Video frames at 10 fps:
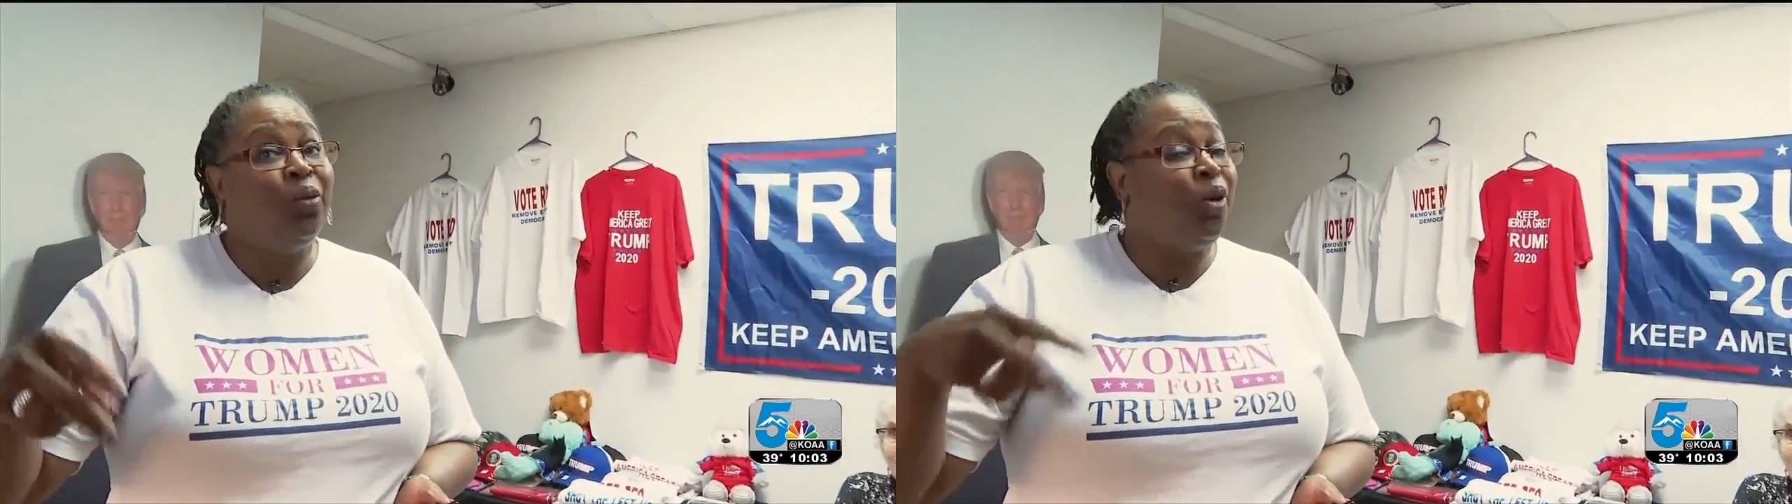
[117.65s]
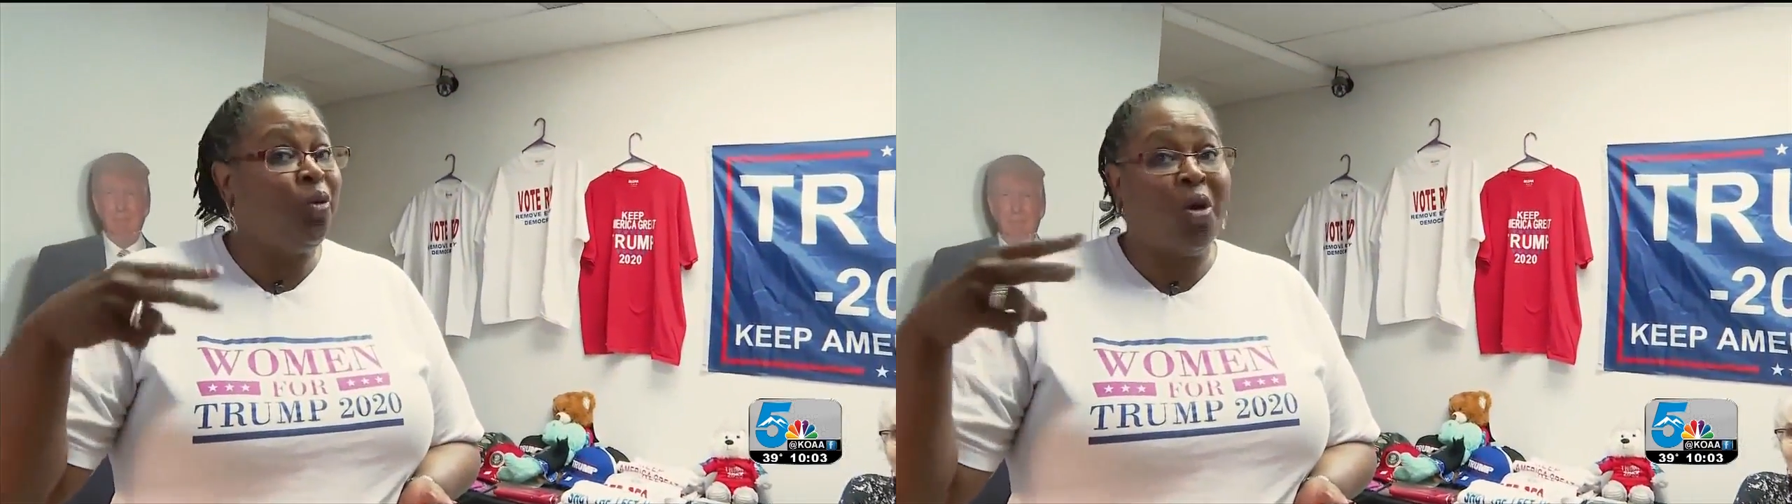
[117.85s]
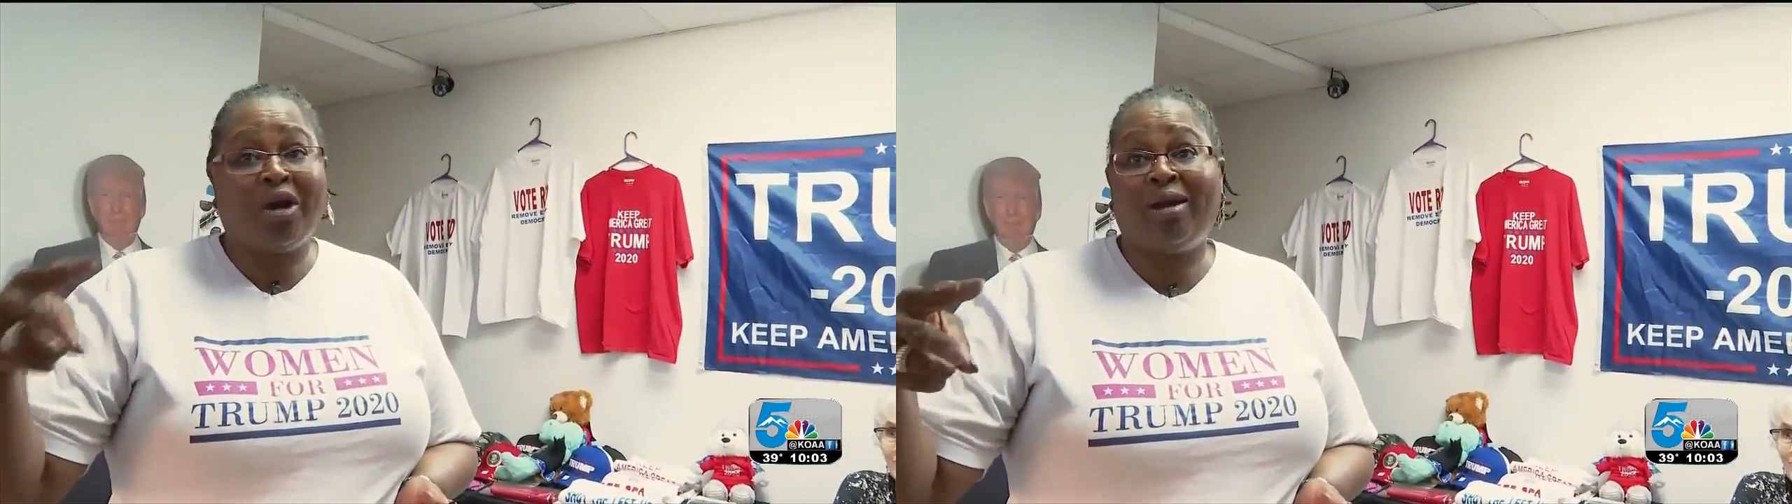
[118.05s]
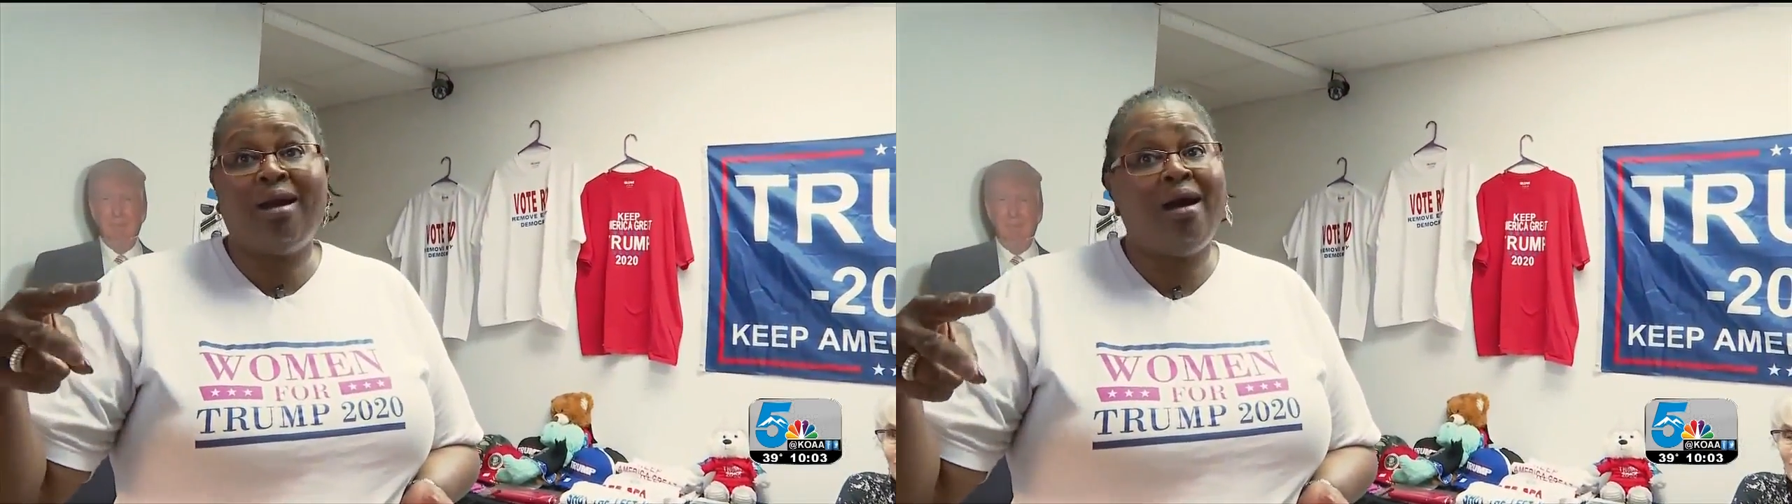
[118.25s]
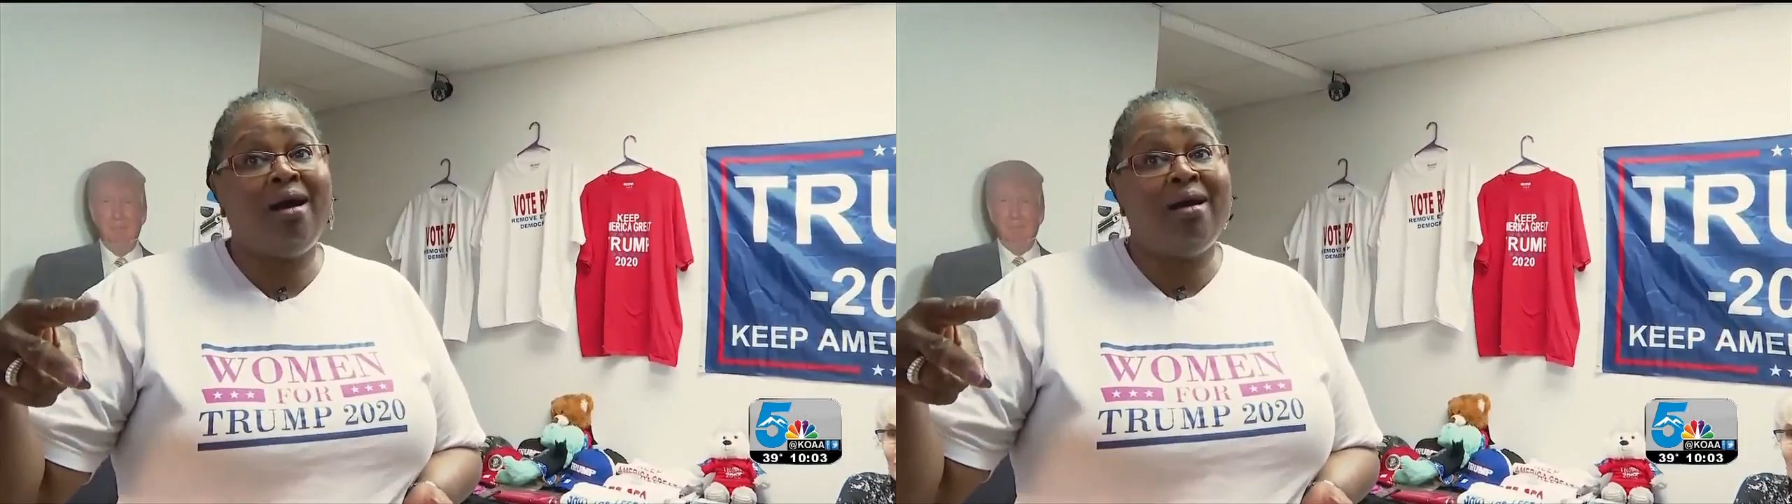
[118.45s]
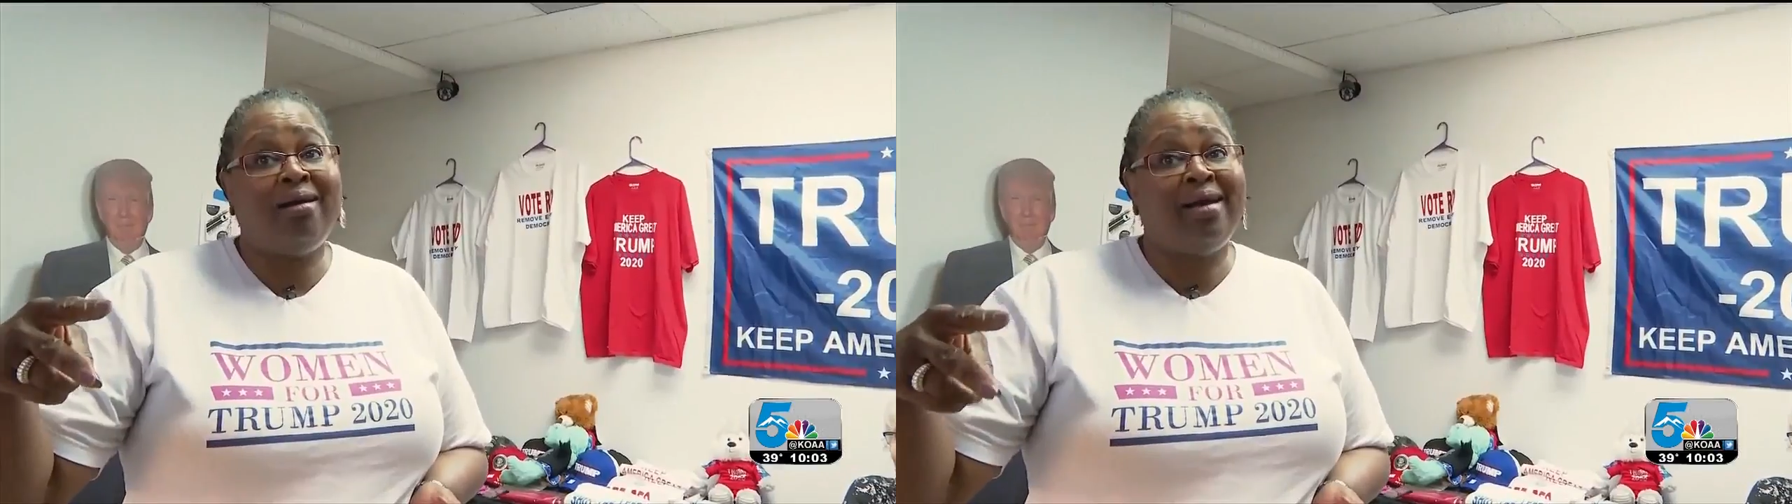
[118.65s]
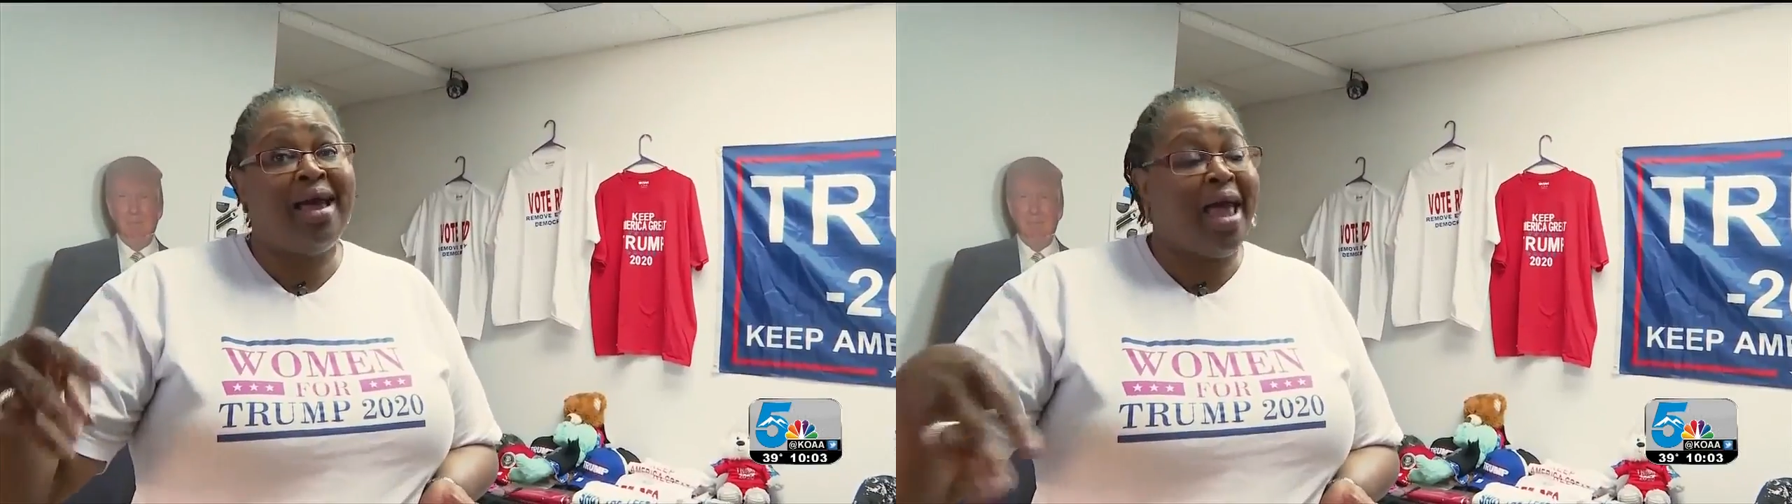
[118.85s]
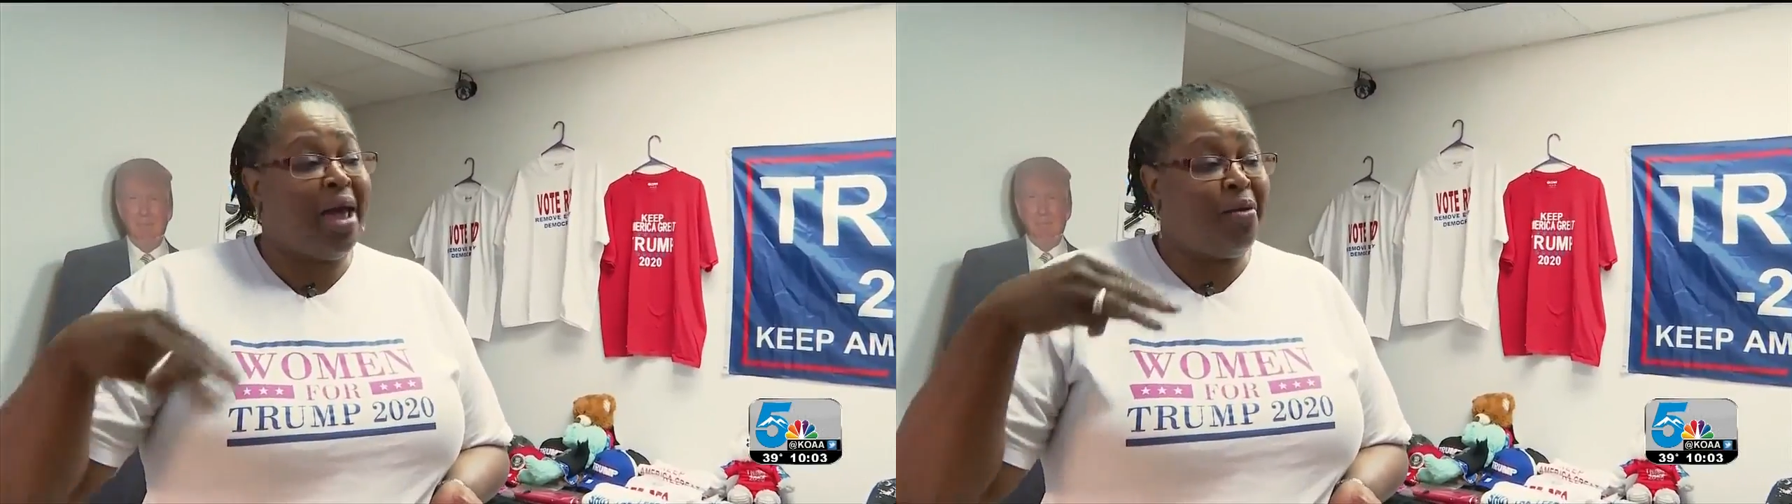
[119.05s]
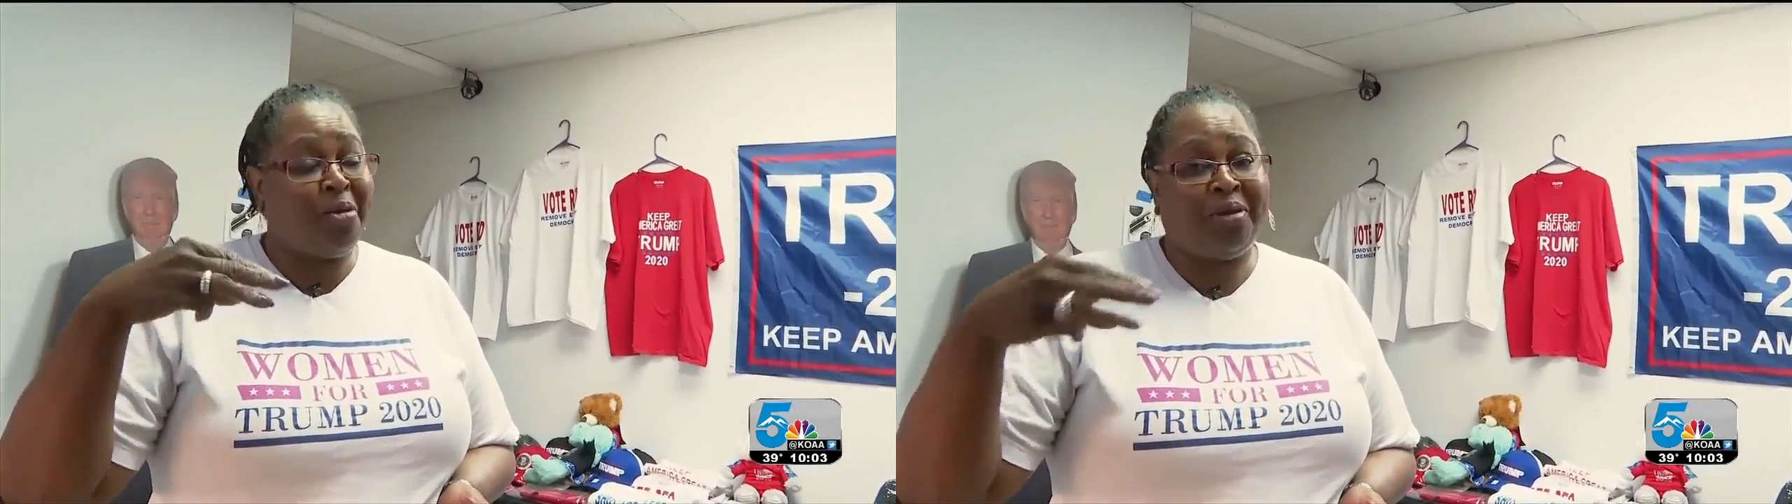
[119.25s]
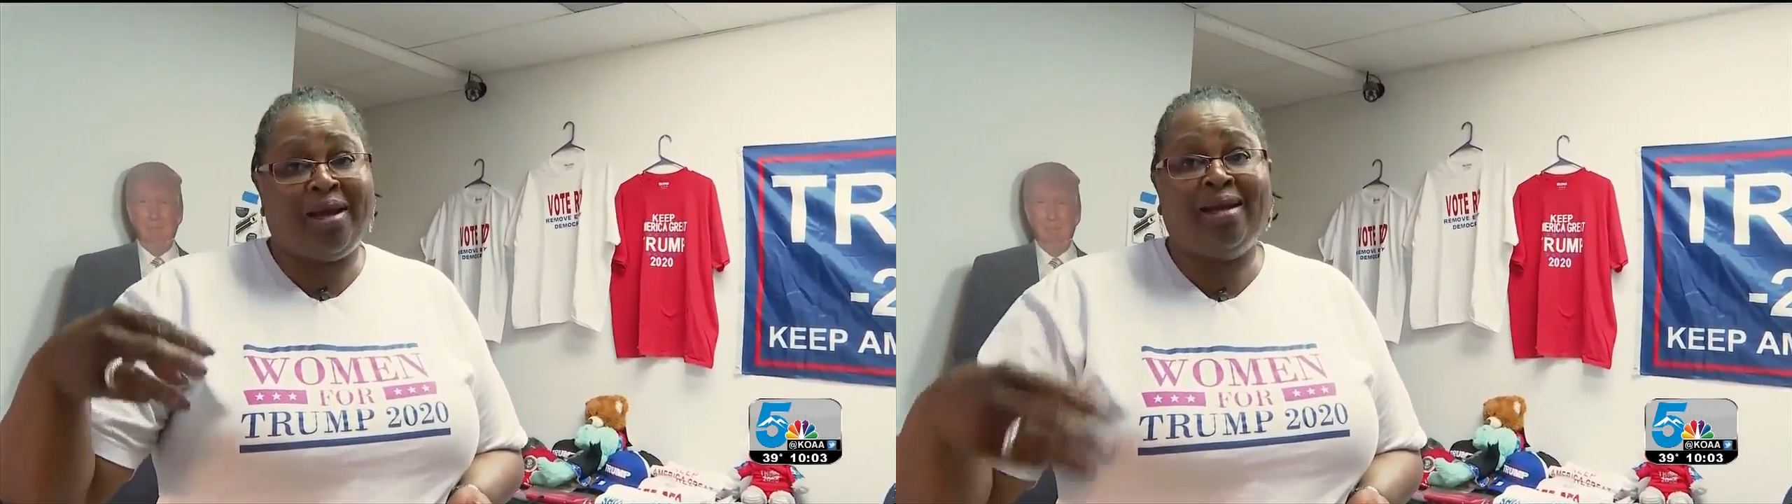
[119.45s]
we're working hard, and
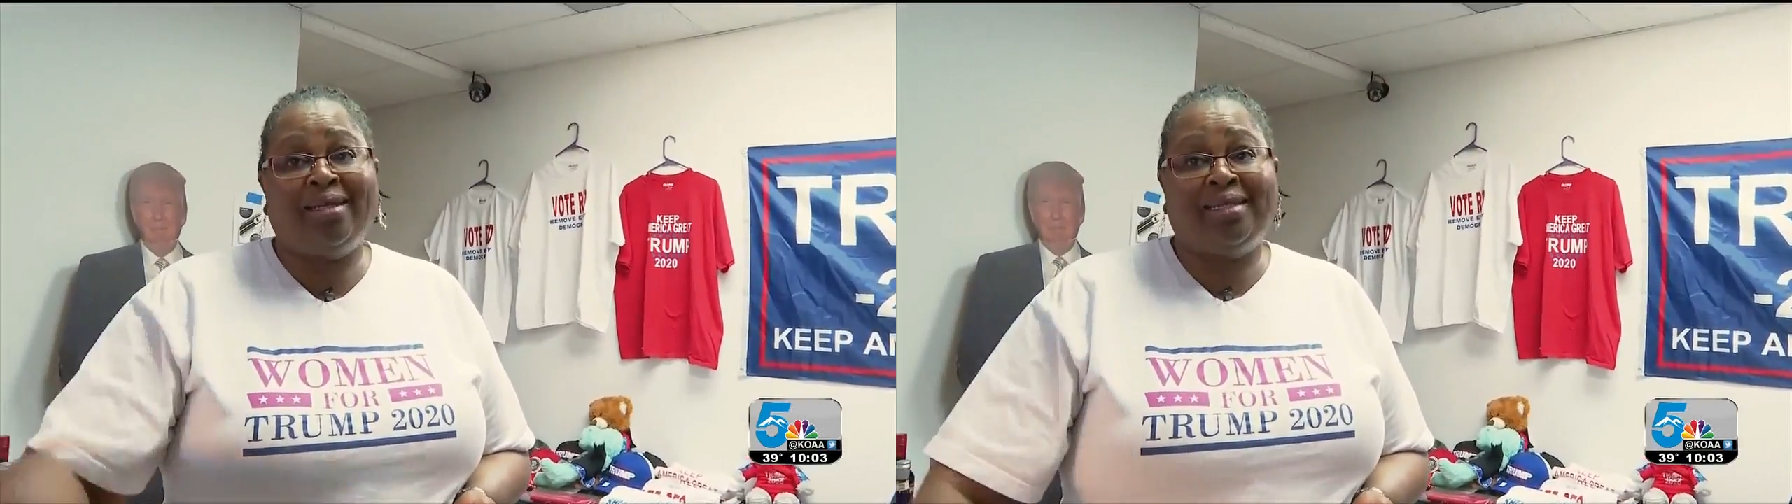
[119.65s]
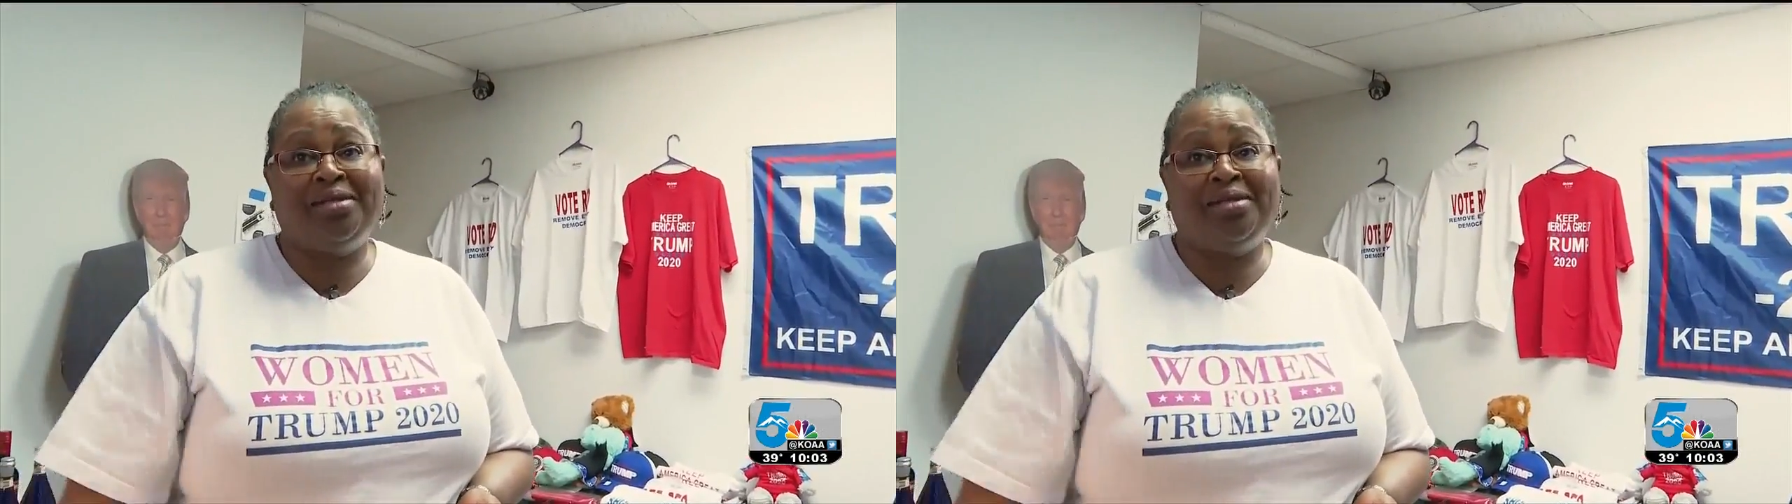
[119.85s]
we're planning to